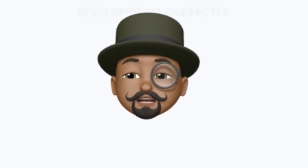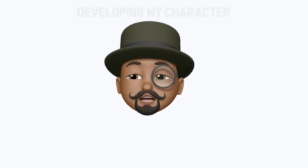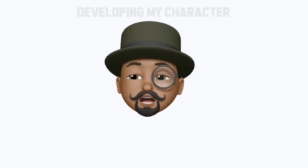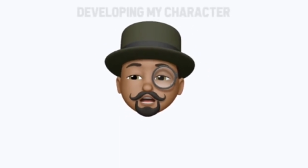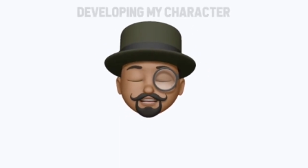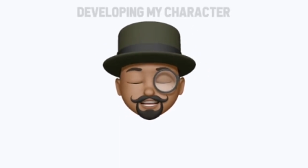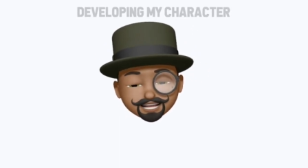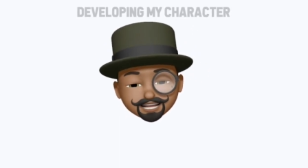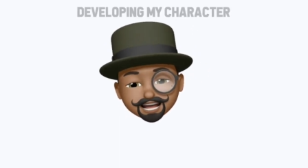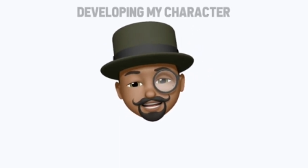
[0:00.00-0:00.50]

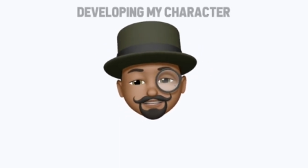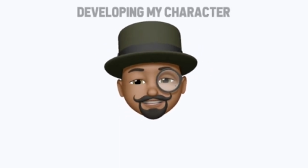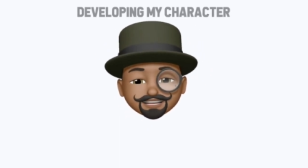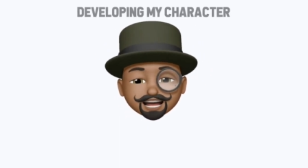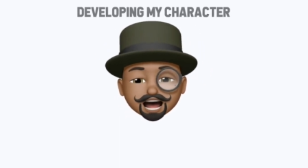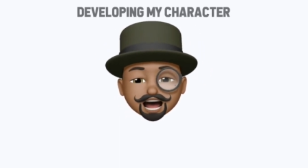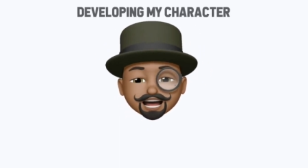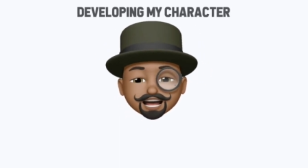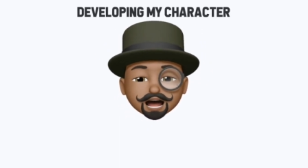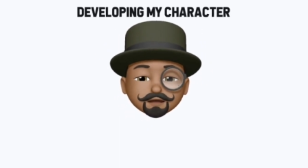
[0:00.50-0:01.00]
On the left
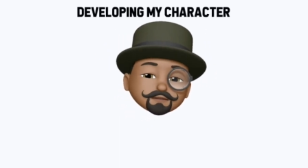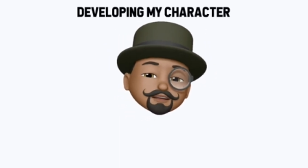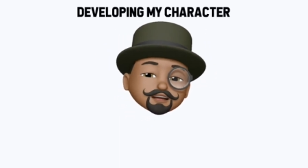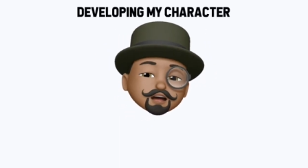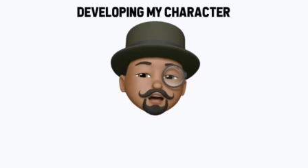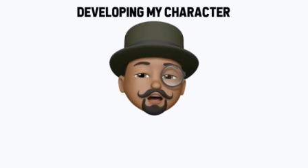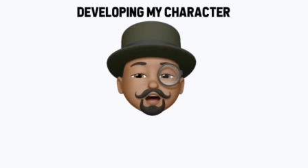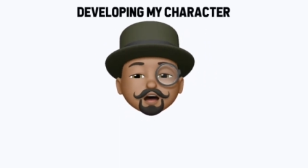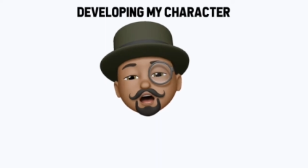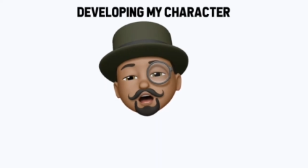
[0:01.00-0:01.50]
side, I put
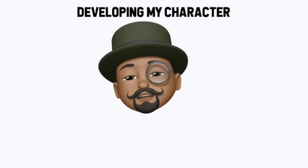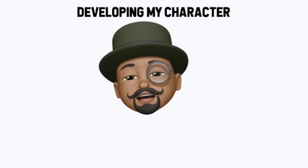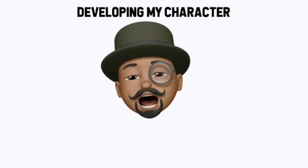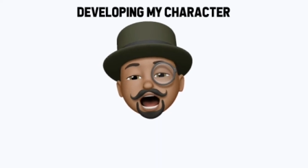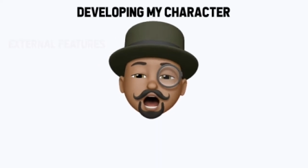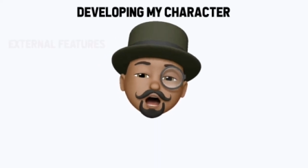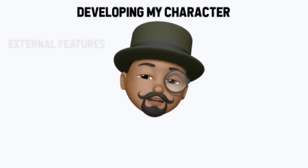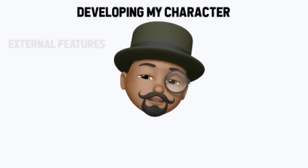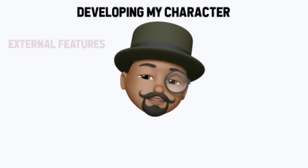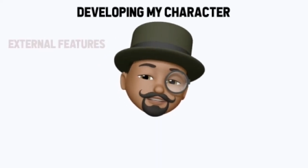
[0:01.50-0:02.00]
all the
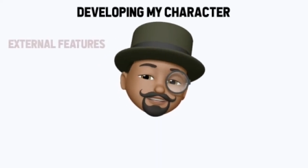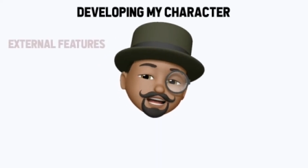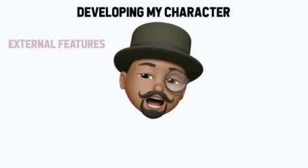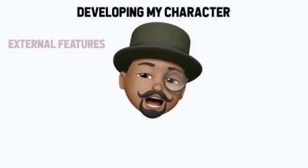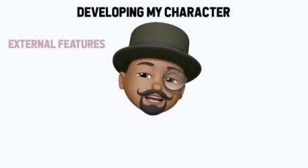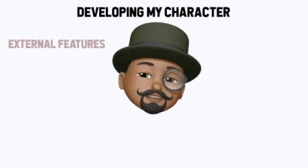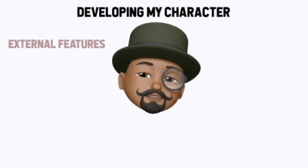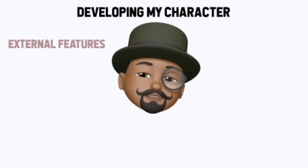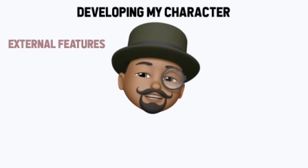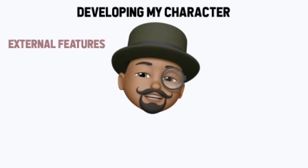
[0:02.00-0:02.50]

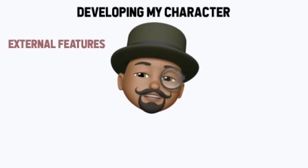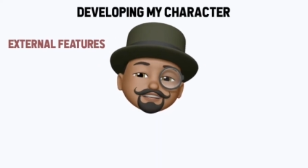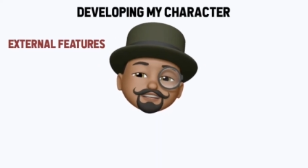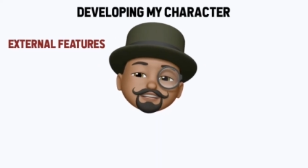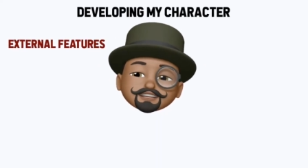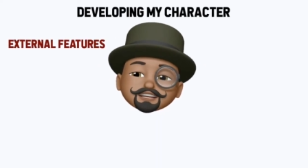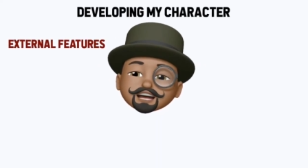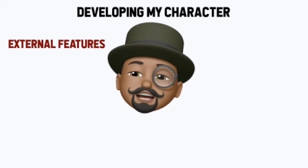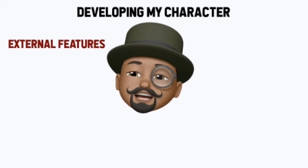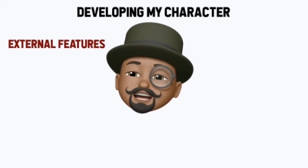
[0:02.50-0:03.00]
outside
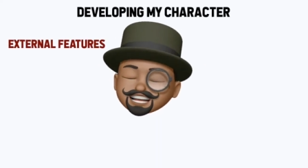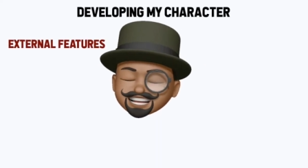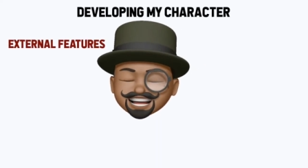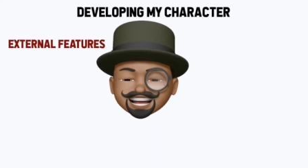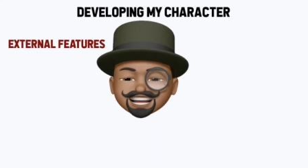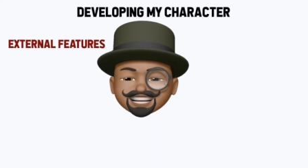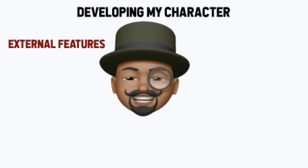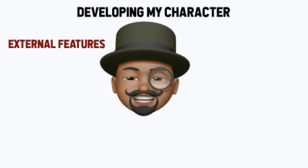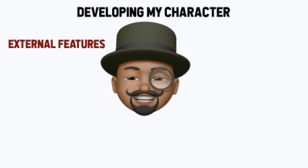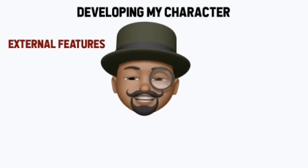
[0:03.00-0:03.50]
features, the
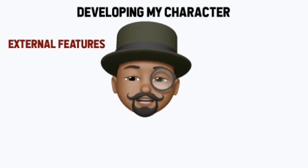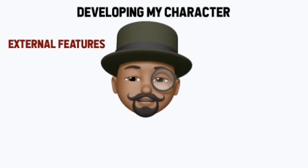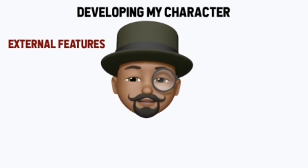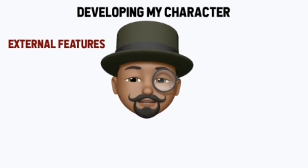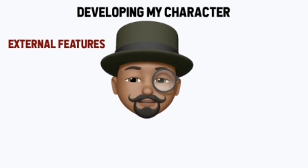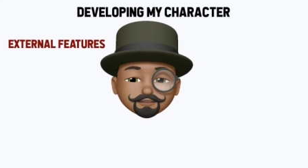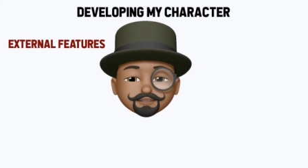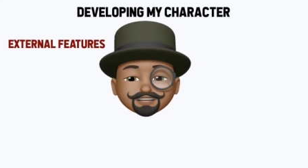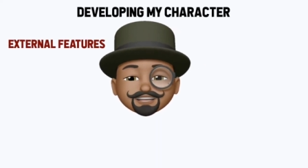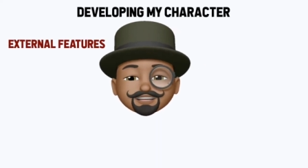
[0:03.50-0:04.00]
external
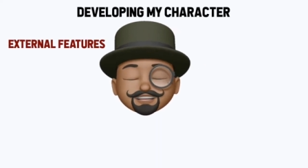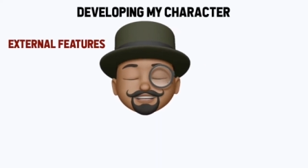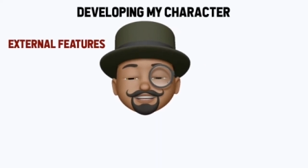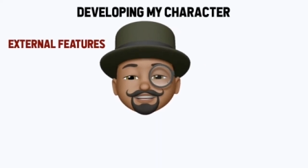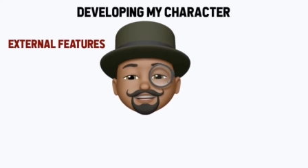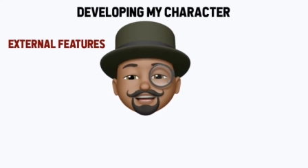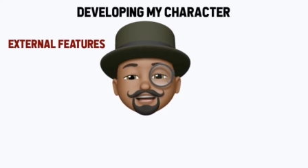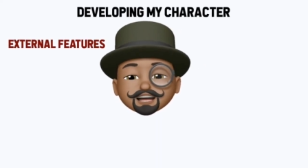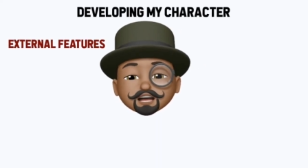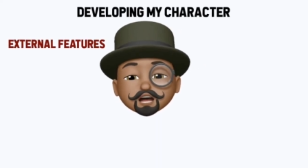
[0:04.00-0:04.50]
features.
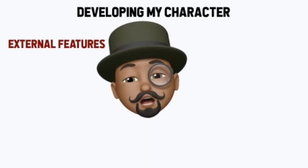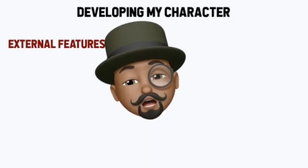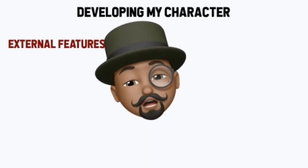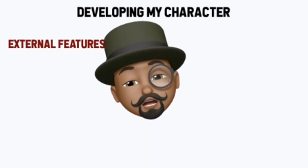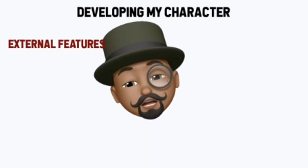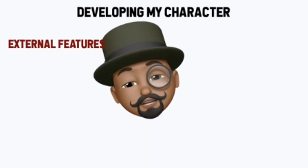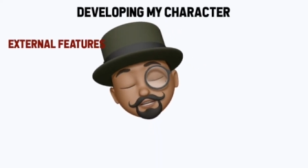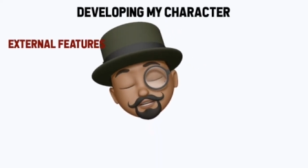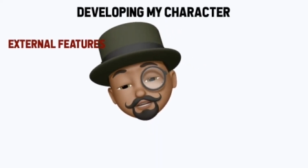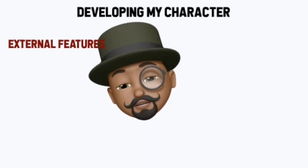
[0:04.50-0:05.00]

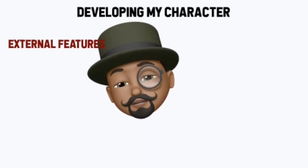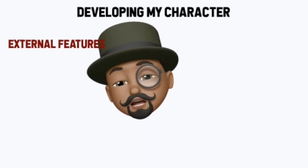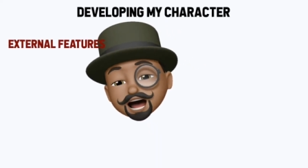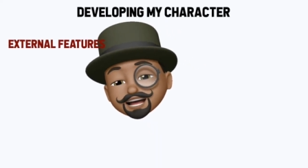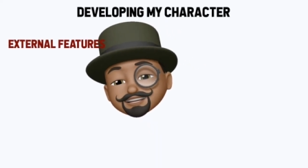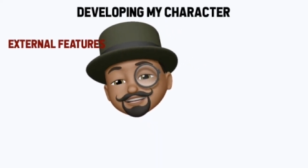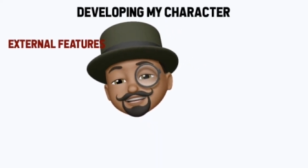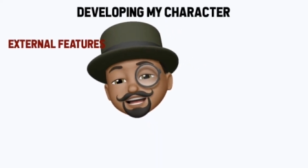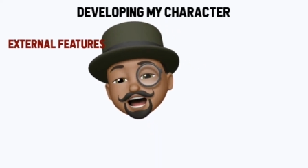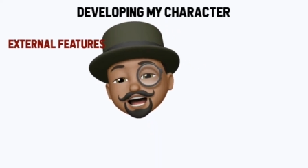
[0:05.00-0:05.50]
On the
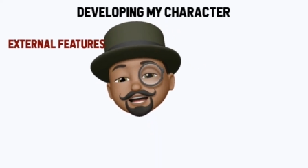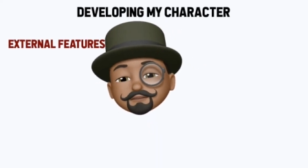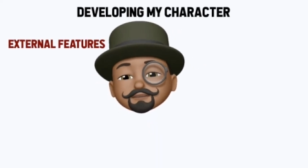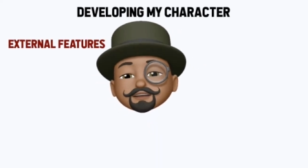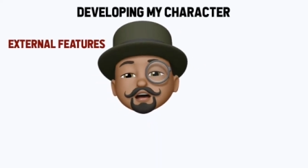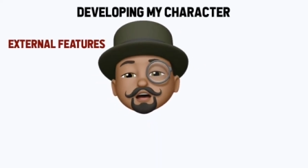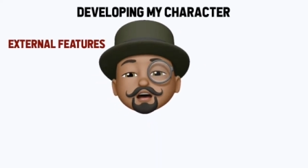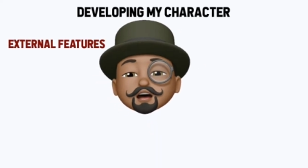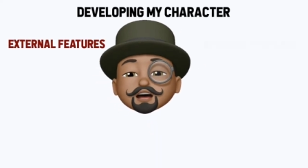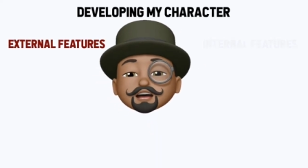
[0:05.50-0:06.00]
right side, I
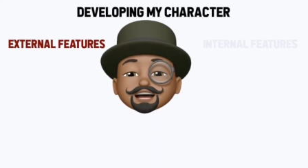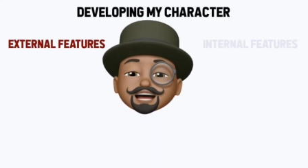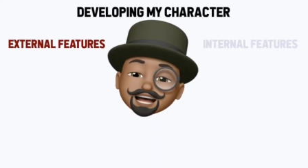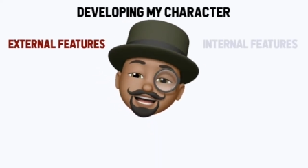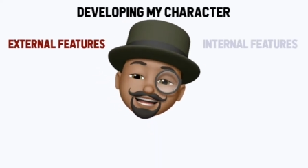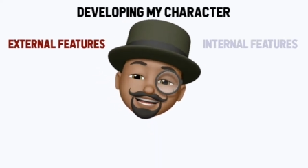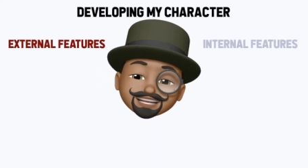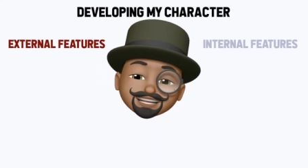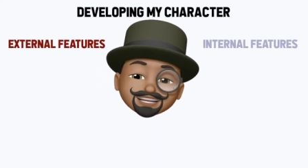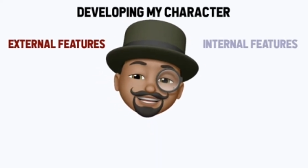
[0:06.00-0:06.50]
put all the
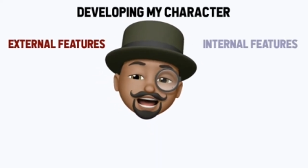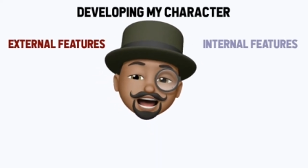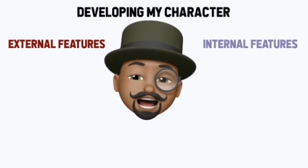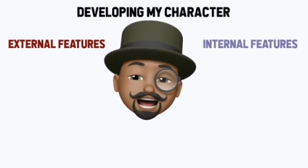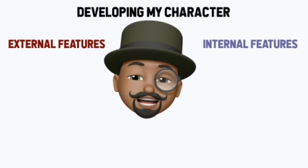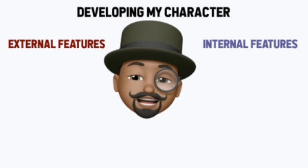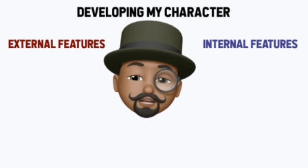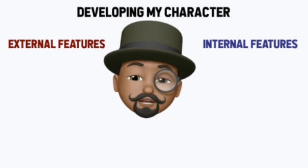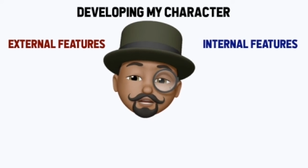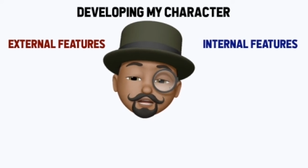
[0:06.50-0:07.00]

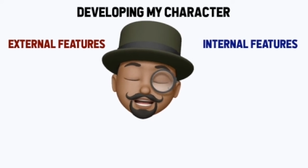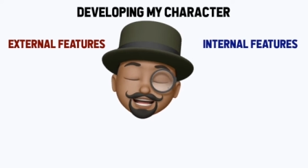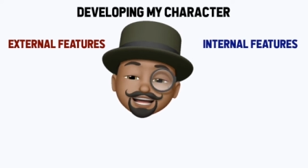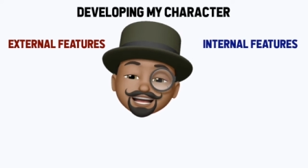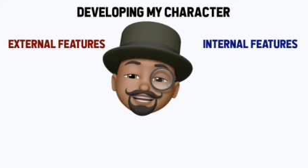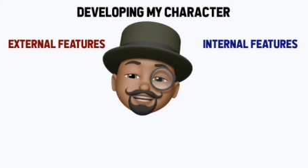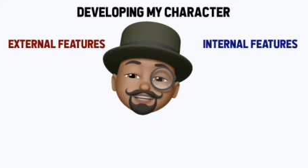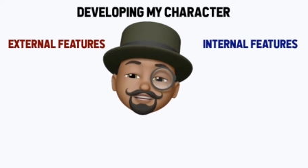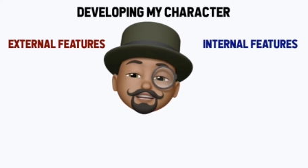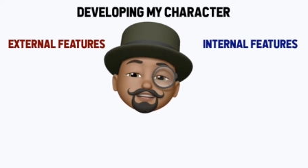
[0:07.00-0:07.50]
inside or
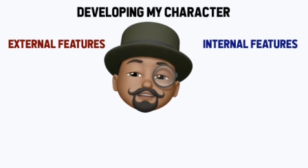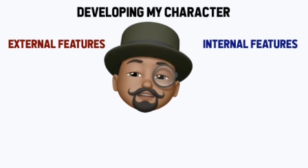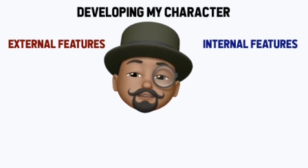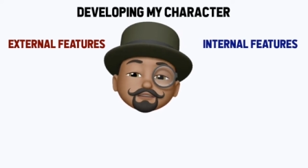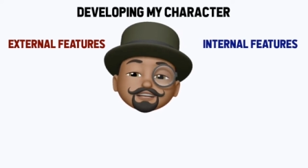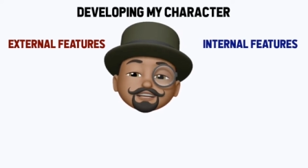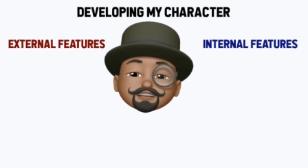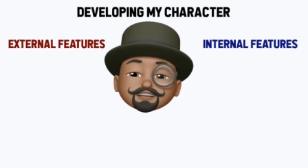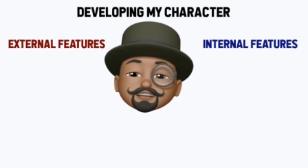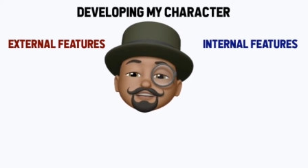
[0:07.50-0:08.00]
internal
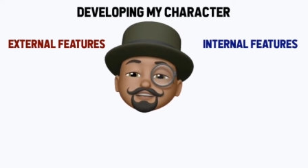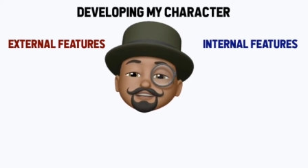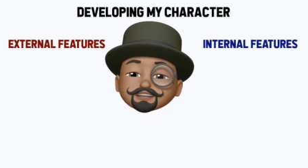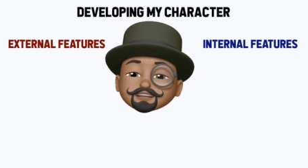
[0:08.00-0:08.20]
features.